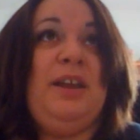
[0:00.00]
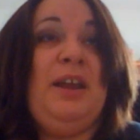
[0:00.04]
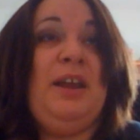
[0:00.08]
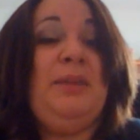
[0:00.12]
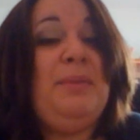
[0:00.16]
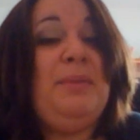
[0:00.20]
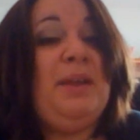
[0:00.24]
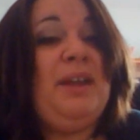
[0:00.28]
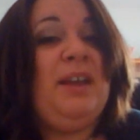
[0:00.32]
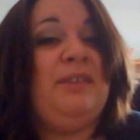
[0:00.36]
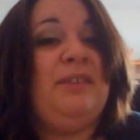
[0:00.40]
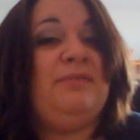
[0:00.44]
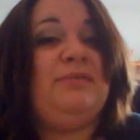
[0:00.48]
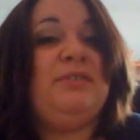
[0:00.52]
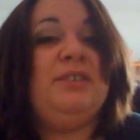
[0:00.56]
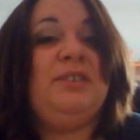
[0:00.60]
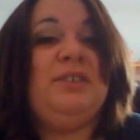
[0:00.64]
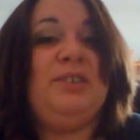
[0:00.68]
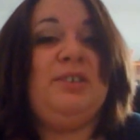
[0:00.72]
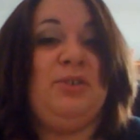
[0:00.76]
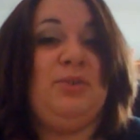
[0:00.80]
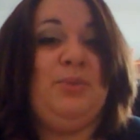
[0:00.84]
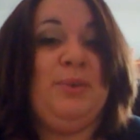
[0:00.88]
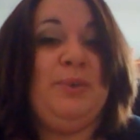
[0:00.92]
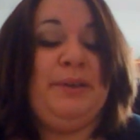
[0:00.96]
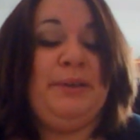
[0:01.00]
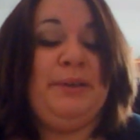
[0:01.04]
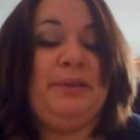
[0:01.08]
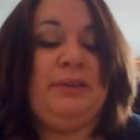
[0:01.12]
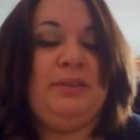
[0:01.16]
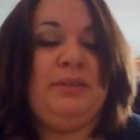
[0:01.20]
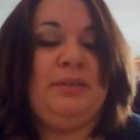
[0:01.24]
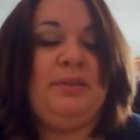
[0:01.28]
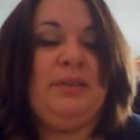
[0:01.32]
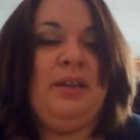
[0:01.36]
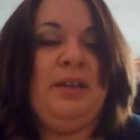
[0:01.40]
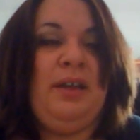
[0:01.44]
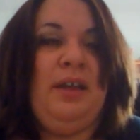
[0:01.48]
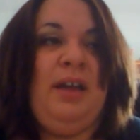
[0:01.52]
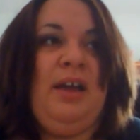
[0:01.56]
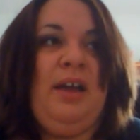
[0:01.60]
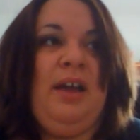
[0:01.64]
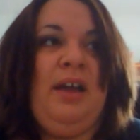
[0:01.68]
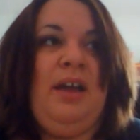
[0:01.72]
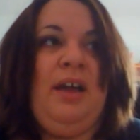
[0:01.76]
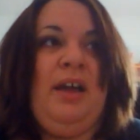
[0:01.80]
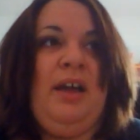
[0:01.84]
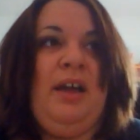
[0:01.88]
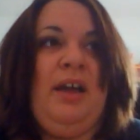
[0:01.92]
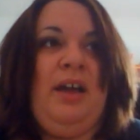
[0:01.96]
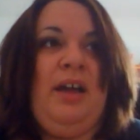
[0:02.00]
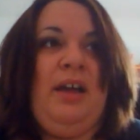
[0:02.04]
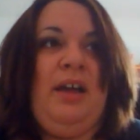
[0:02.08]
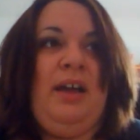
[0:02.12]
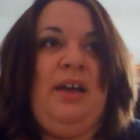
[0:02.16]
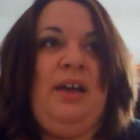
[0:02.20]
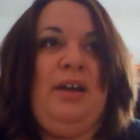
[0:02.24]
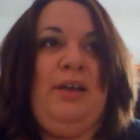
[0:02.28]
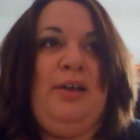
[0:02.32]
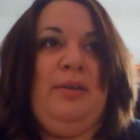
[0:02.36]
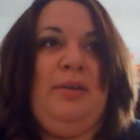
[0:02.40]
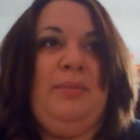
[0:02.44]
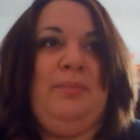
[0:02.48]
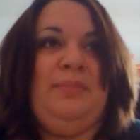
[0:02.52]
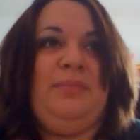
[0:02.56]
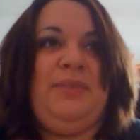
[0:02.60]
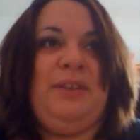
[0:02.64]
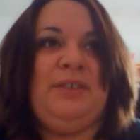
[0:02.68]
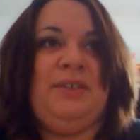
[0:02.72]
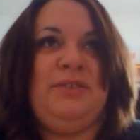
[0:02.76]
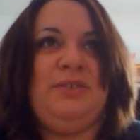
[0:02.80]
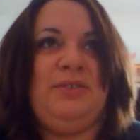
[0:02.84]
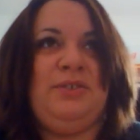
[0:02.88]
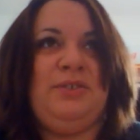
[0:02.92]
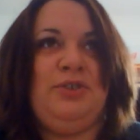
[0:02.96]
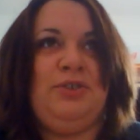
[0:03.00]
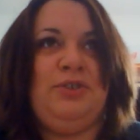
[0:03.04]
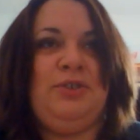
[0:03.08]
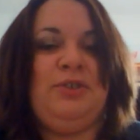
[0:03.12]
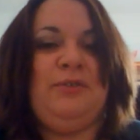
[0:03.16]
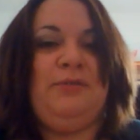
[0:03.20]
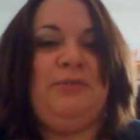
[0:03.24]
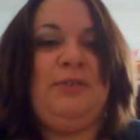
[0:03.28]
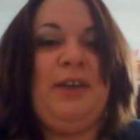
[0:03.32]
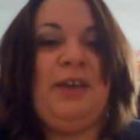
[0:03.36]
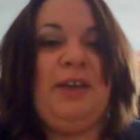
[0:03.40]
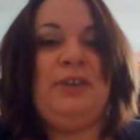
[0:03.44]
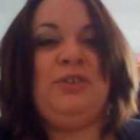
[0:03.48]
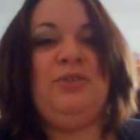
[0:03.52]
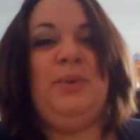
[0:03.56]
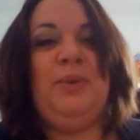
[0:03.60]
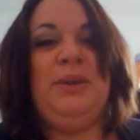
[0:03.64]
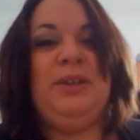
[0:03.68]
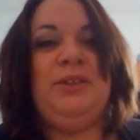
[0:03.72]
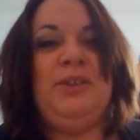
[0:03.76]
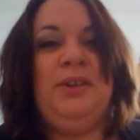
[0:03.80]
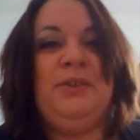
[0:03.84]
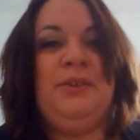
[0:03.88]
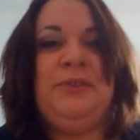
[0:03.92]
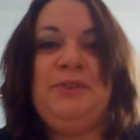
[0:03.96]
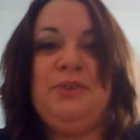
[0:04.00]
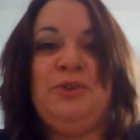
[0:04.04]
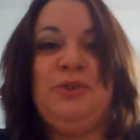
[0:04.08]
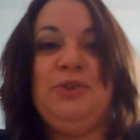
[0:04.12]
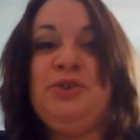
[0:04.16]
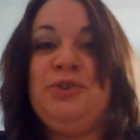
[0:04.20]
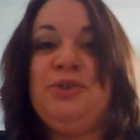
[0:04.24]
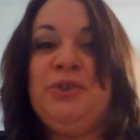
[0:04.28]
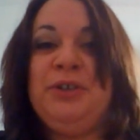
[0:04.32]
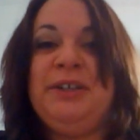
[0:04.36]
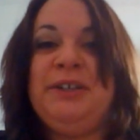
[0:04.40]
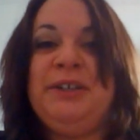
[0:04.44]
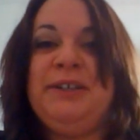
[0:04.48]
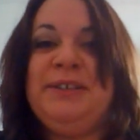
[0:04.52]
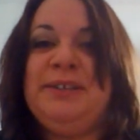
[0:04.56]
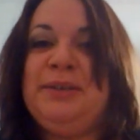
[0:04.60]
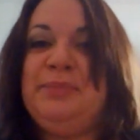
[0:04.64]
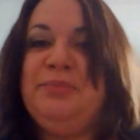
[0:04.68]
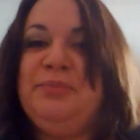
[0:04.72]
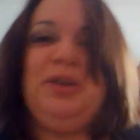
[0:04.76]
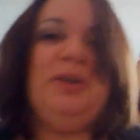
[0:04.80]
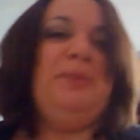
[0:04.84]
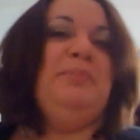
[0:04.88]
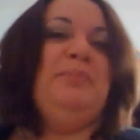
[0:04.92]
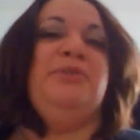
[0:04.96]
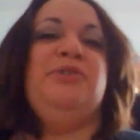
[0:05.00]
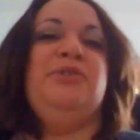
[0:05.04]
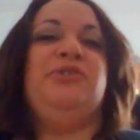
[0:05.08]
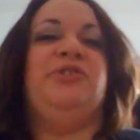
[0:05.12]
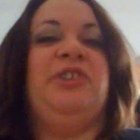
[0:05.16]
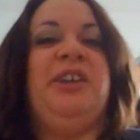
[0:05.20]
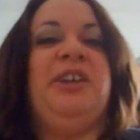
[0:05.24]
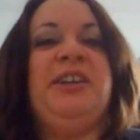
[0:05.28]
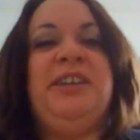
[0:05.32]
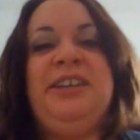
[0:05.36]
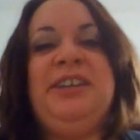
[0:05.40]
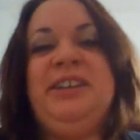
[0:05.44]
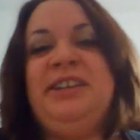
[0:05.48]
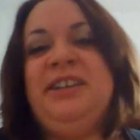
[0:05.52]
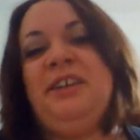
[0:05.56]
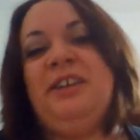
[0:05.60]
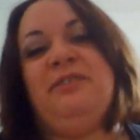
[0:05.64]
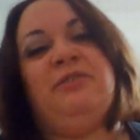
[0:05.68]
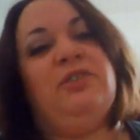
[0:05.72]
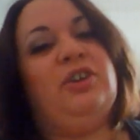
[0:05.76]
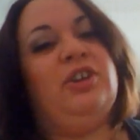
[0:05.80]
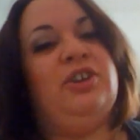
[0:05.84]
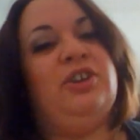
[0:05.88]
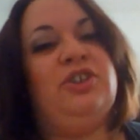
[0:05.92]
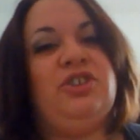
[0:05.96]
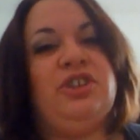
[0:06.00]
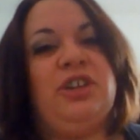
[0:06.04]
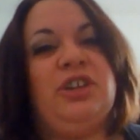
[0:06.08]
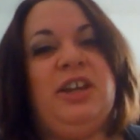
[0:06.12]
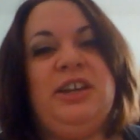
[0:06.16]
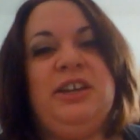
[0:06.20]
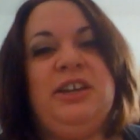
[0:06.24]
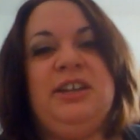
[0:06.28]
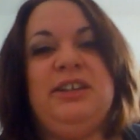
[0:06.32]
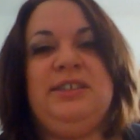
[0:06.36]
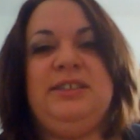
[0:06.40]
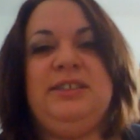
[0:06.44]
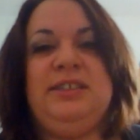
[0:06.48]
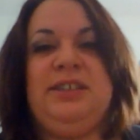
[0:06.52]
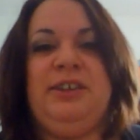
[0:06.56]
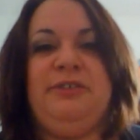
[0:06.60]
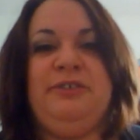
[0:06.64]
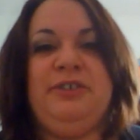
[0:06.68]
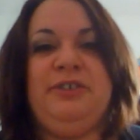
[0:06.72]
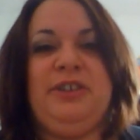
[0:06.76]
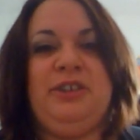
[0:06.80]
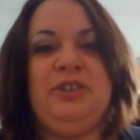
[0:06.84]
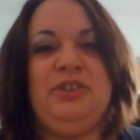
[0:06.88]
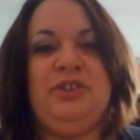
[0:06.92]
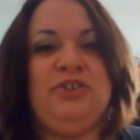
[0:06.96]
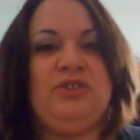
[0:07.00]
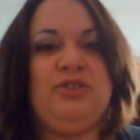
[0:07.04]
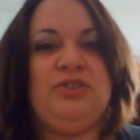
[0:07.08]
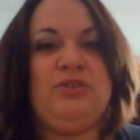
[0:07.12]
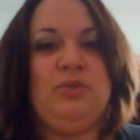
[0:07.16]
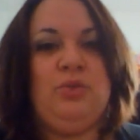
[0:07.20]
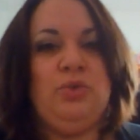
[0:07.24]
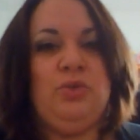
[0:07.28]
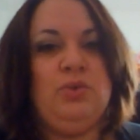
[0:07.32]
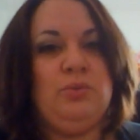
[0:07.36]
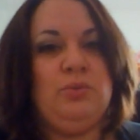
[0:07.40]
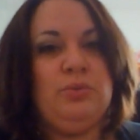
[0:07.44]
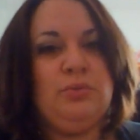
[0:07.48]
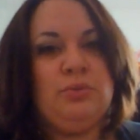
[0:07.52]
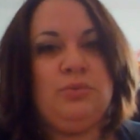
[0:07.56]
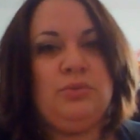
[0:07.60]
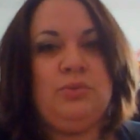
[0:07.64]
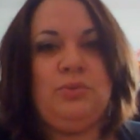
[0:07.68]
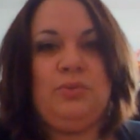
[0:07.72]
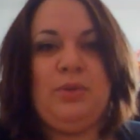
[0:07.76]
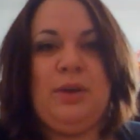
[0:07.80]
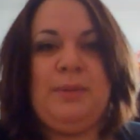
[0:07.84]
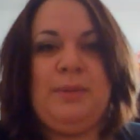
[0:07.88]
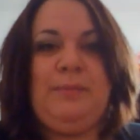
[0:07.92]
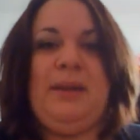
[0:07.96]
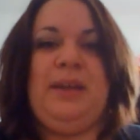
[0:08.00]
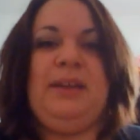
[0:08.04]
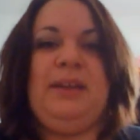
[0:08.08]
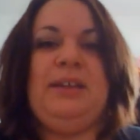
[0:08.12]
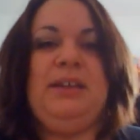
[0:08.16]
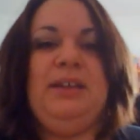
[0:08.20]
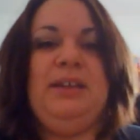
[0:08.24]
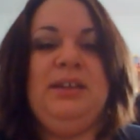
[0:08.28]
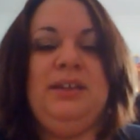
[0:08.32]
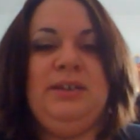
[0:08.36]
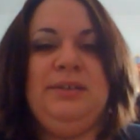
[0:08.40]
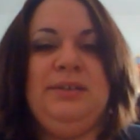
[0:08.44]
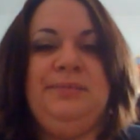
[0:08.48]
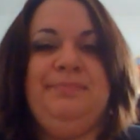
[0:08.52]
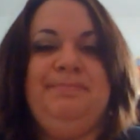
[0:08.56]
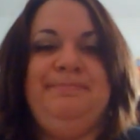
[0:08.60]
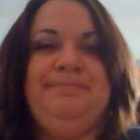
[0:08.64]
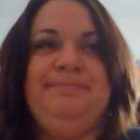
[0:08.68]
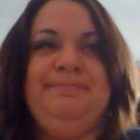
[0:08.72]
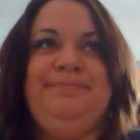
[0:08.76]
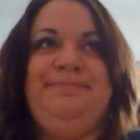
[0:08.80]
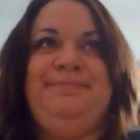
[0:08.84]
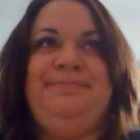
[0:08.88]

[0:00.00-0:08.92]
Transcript: that I may have to deal with. Um, that's just a fact weight loss surgery. Sometimes you're lucky and have great genetics and everything just right back in.